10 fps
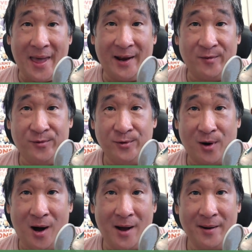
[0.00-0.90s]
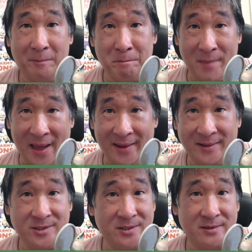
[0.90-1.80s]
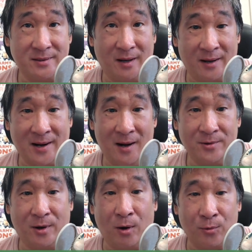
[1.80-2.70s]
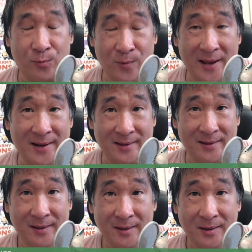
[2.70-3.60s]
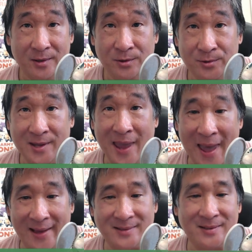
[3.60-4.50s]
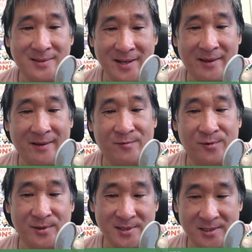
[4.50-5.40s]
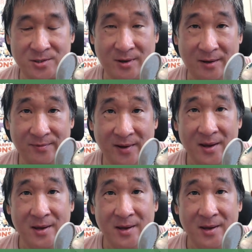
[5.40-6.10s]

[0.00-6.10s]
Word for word: and if you're on a managed account already, you can't take it for a test drive.